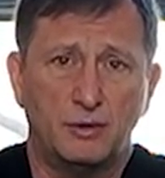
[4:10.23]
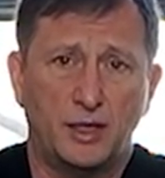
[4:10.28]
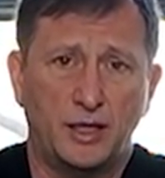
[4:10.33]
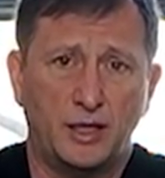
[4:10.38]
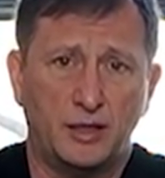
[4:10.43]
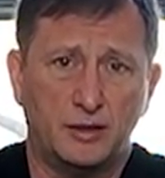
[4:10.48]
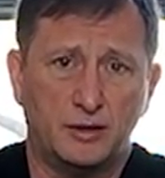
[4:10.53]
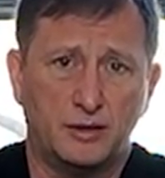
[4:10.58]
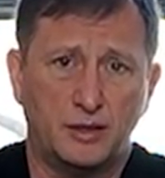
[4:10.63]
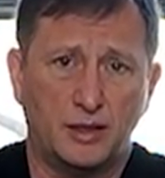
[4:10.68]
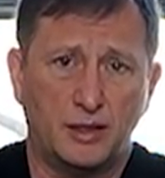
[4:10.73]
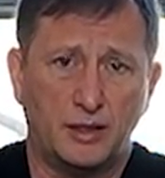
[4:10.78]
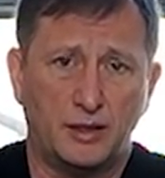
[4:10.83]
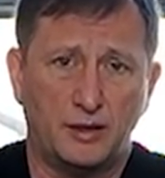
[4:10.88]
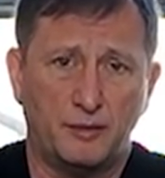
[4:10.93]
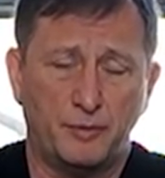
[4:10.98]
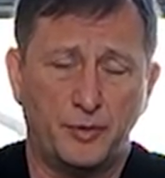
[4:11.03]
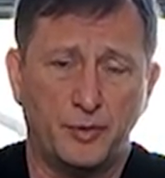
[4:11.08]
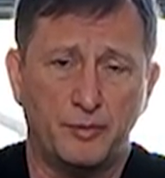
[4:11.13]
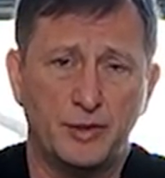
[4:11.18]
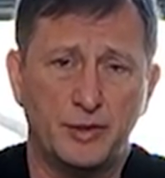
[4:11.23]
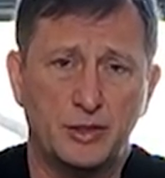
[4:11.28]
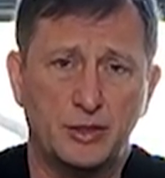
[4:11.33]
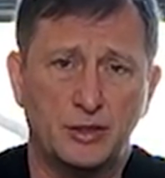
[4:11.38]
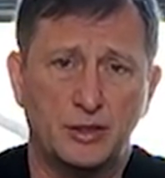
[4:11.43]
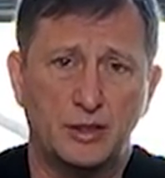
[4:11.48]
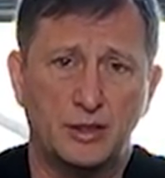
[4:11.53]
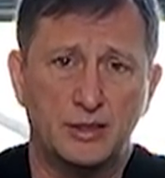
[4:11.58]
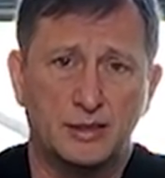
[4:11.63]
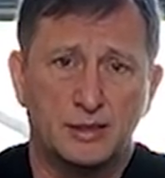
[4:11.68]
at
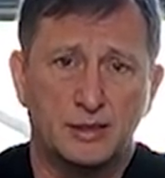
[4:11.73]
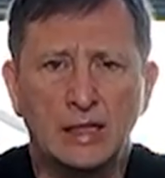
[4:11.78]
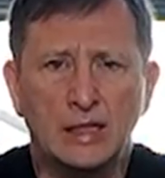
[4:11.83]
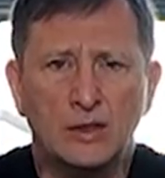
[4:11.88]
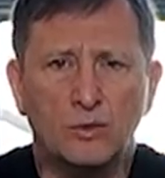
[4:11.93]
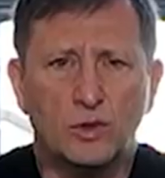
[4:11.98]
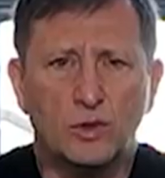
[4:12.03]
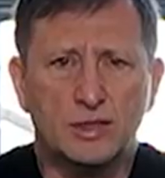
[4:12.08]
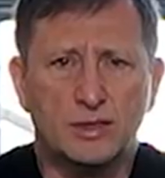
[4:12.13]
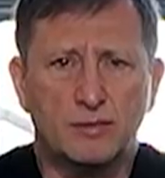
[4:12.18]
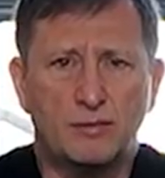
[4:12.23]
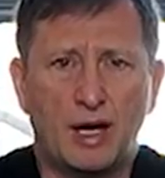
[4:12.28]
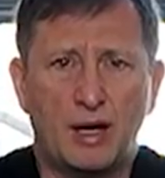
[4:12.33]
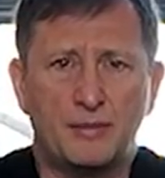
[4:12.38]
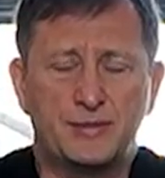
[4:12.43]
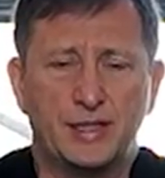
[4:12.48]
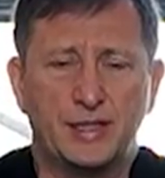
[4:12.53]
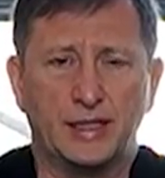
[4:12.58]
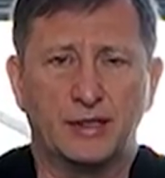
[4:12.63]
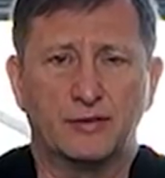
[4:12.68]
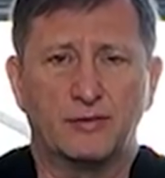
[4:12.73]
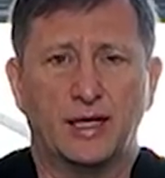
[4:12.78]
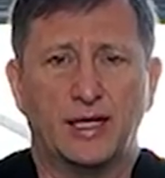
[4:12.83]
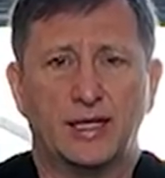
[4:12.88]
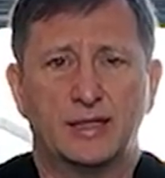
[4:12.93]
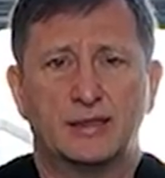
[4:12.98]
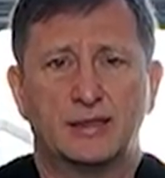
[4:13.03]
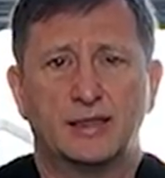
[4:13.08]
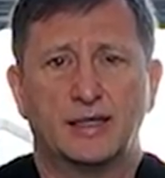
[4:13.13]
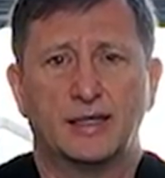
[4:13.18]
Permissionless. It was a mob scene,
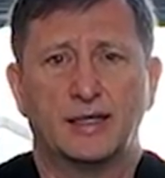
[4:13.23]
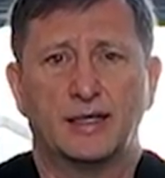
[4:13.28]
right?